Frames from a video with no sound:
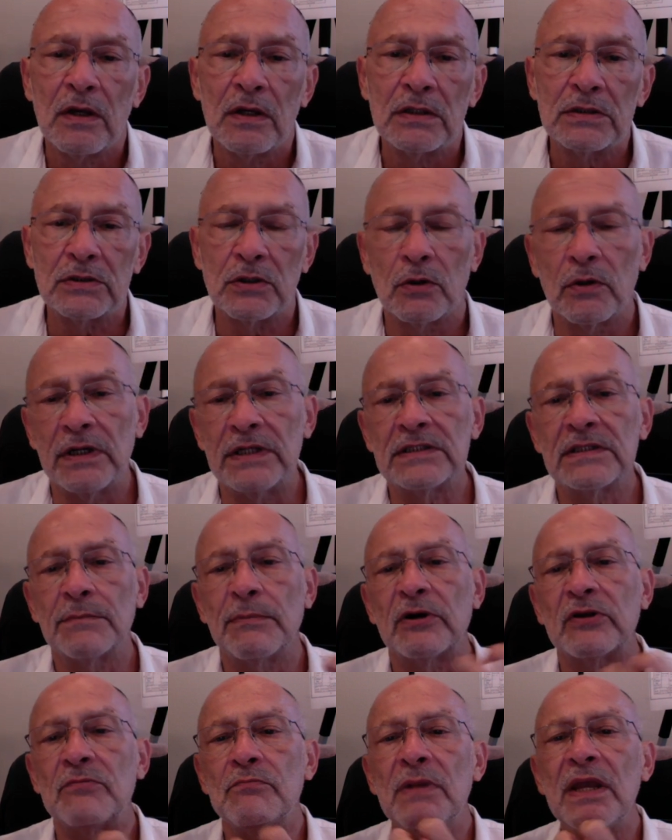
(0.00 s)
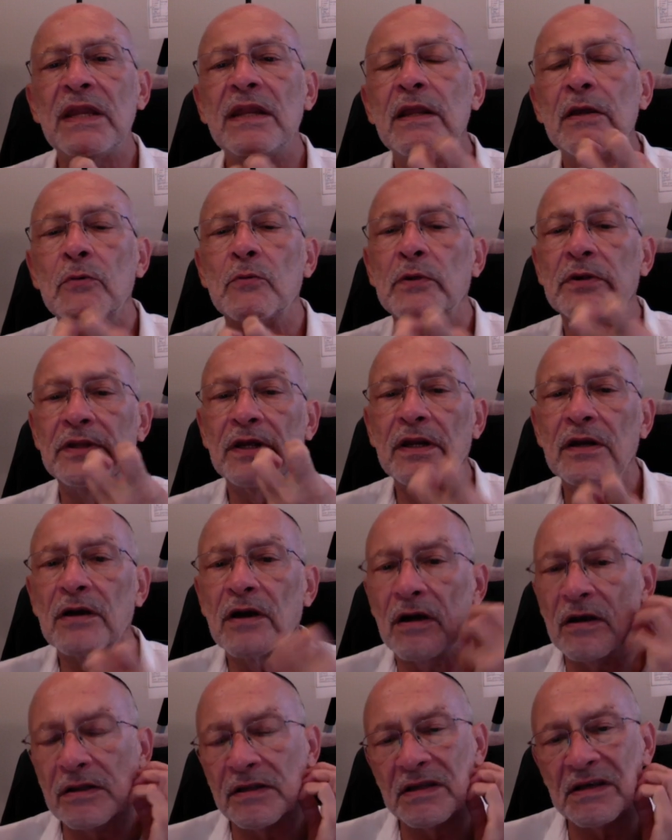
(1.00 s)
So it's about meaning within
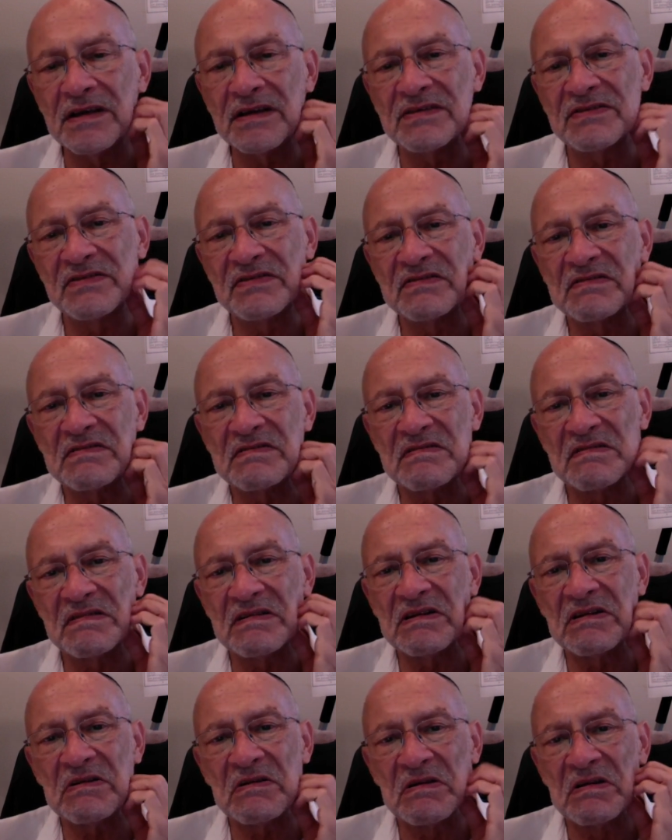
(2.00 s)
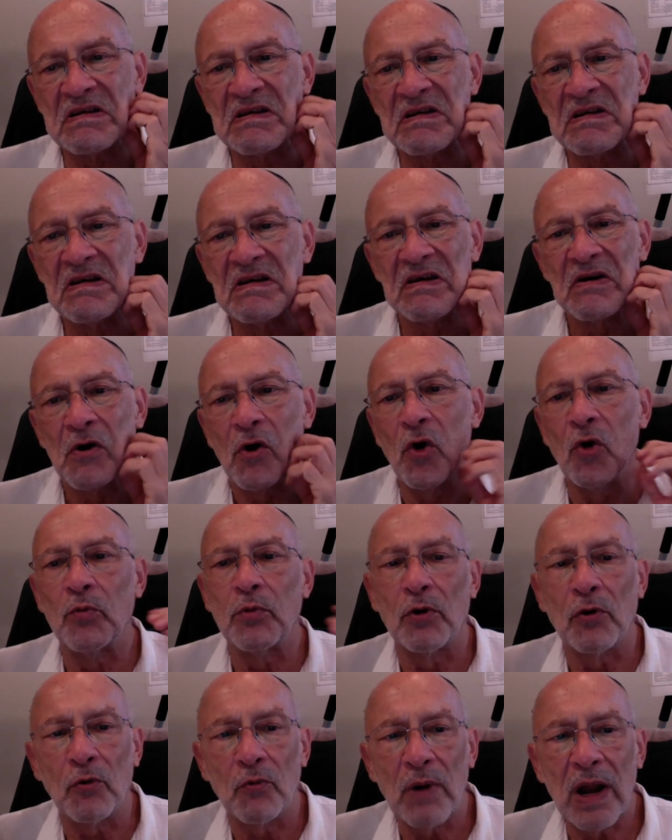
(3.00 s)
context, you know,
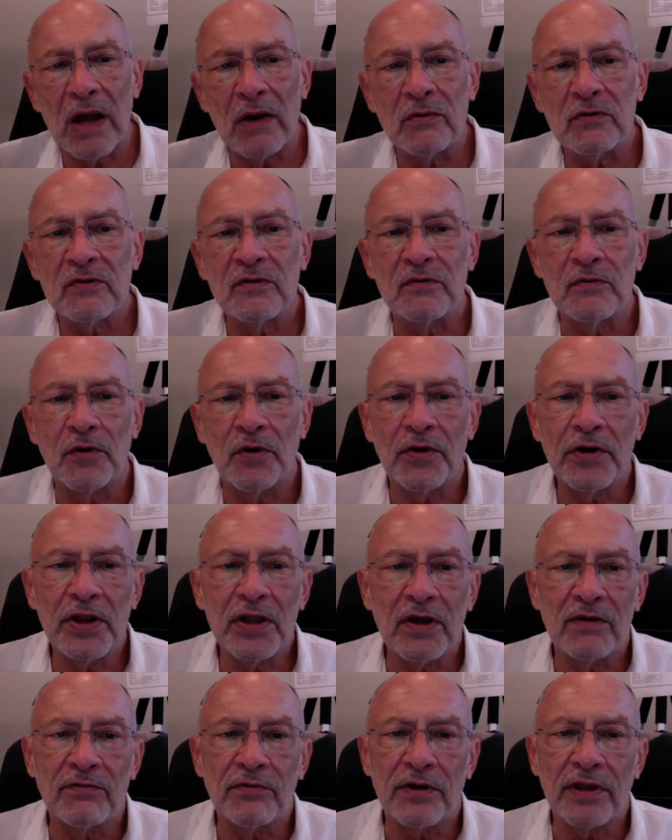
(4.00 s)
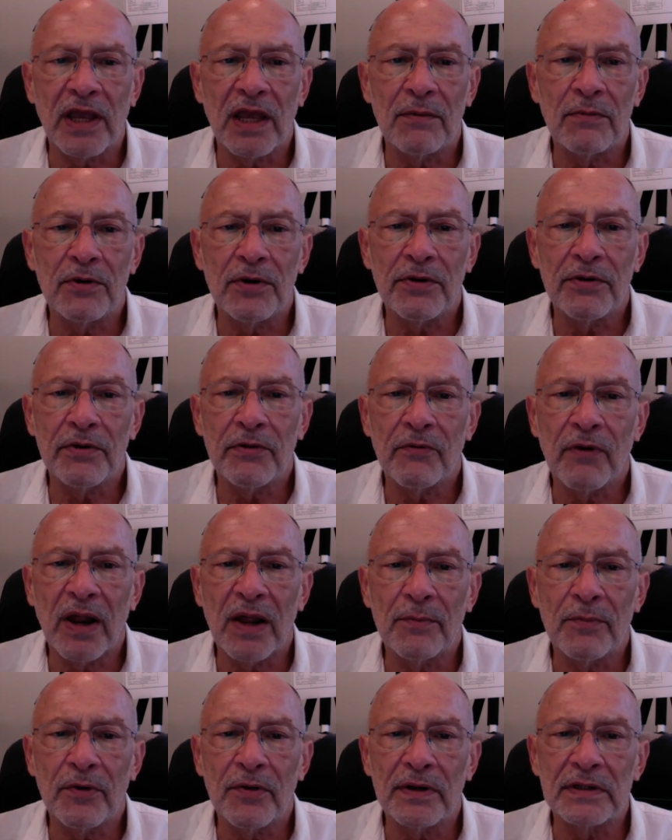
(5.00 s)
over route learning of vocabulary,
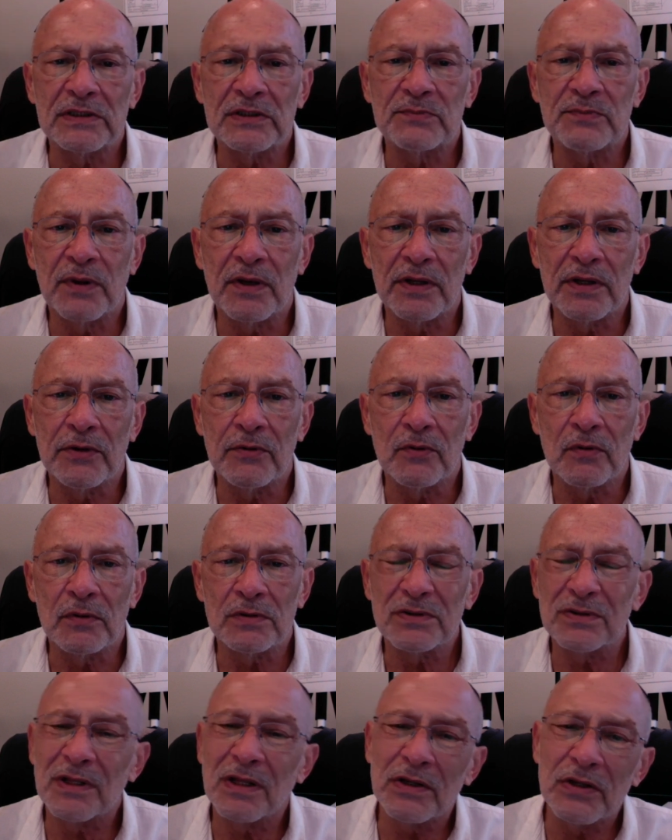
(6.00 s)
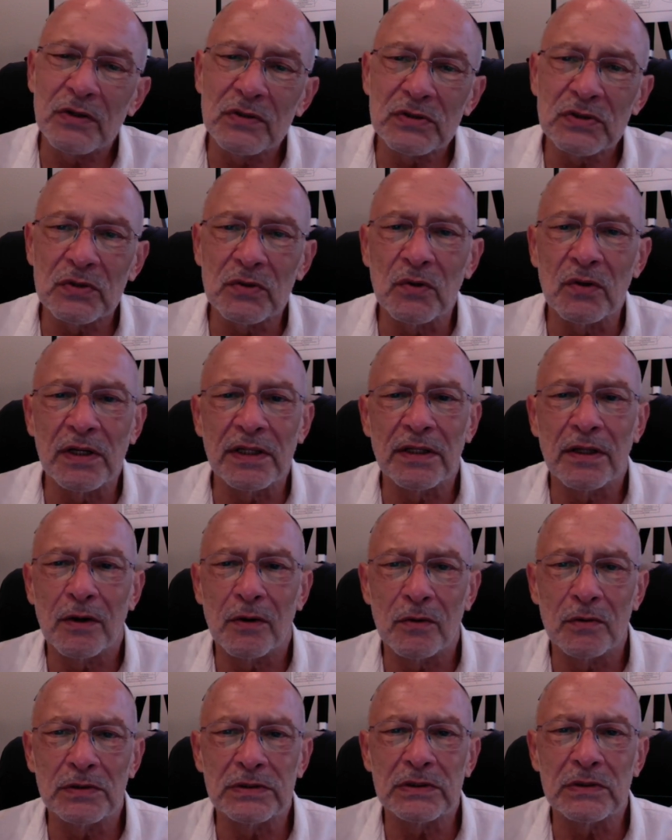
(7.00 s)
grammar, and spelling rules. So the new school and the
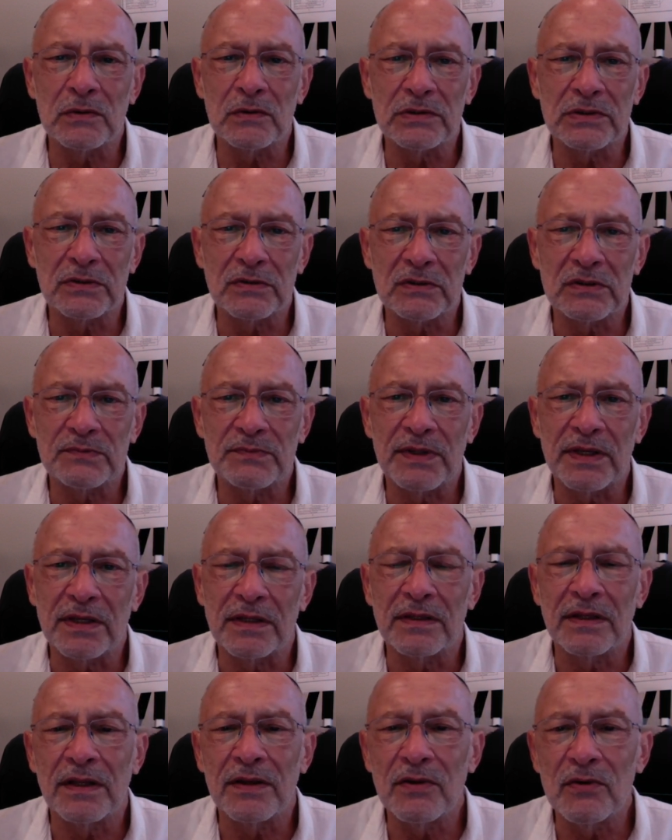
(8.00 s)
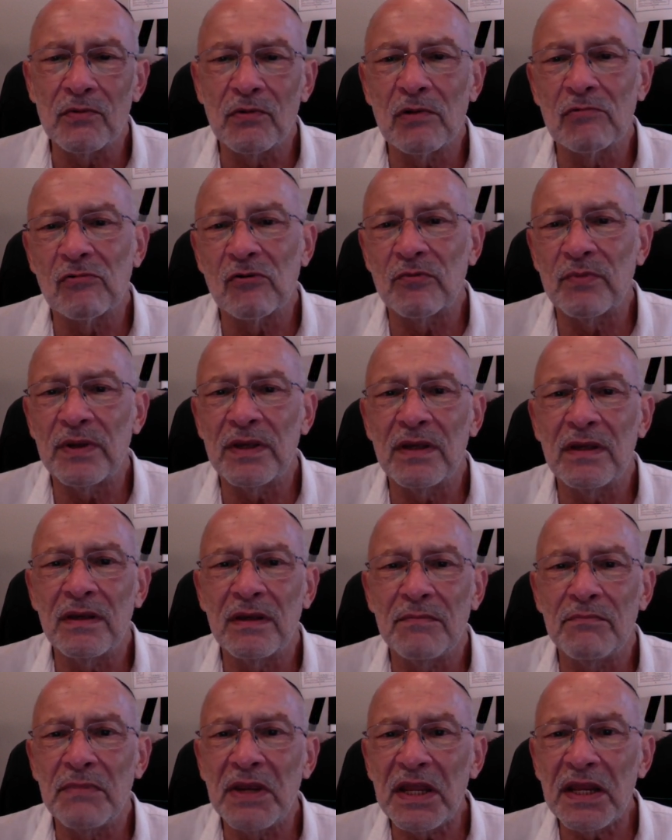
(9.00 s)
old school, so to speak. The new one will
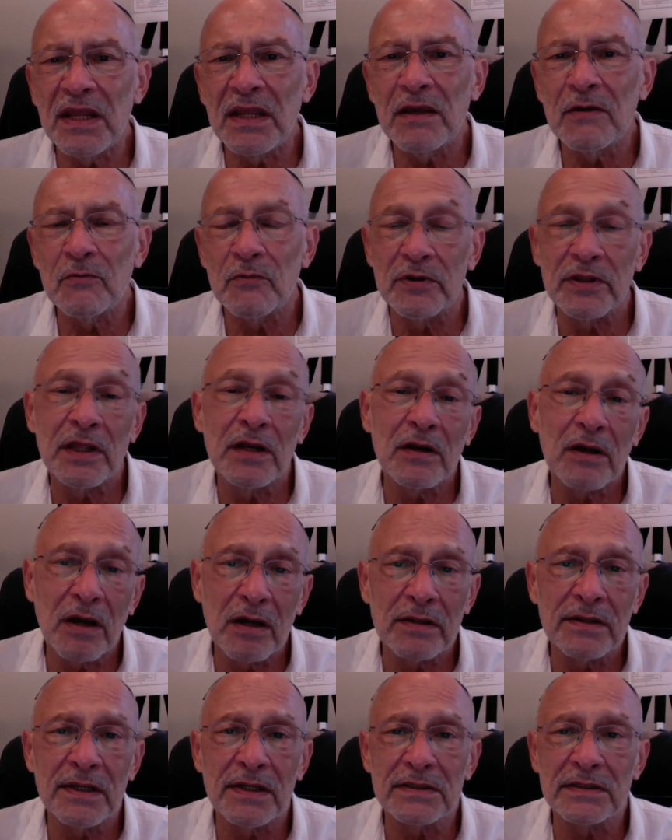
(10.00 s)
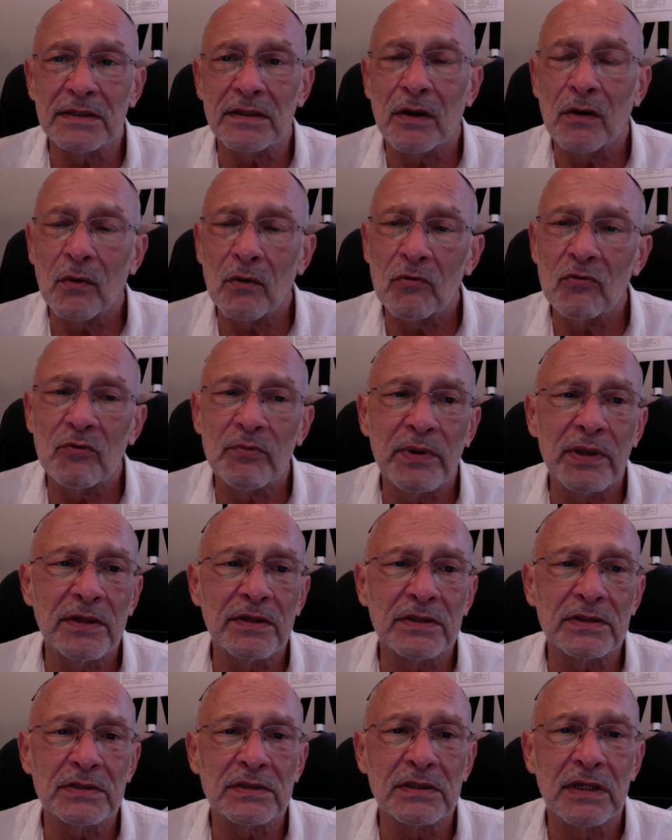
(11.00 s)
be meaning within context, and the old will be
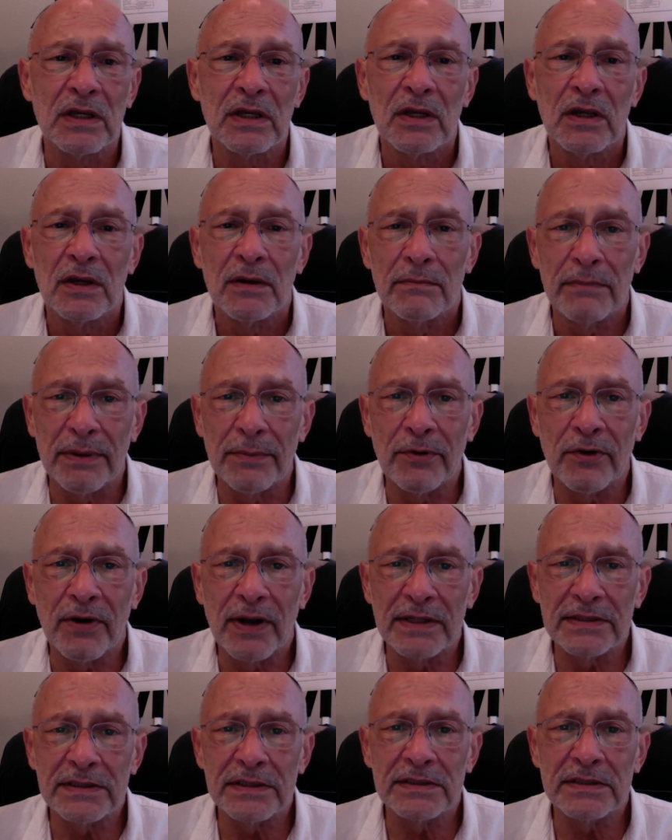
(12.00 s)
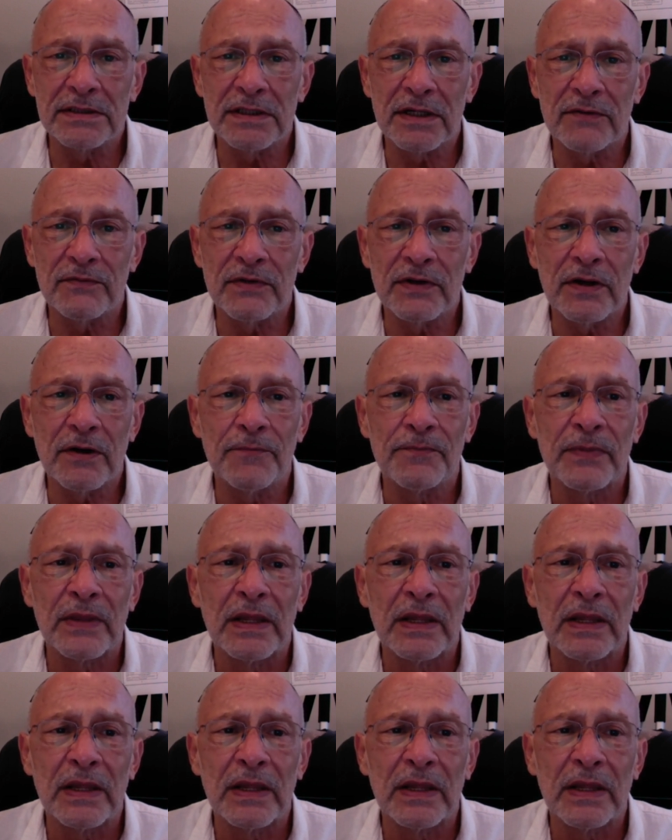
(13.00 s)
just memorizing stuff, you know.